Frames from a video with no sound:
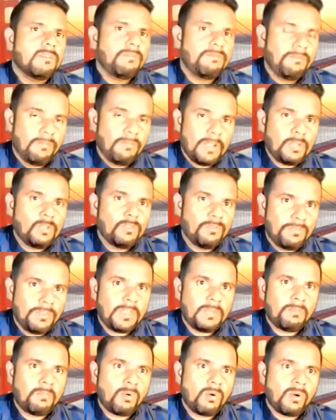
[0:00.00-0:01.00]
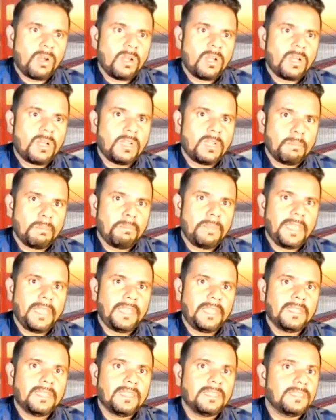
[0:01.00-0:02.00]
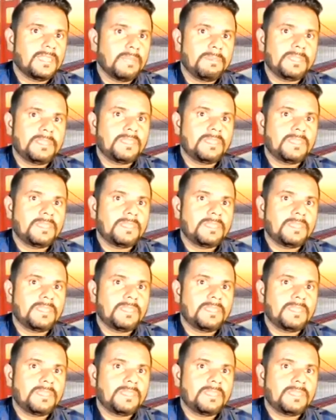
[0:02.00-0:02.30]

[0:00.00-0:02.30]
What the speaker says: when you feel the pain, that means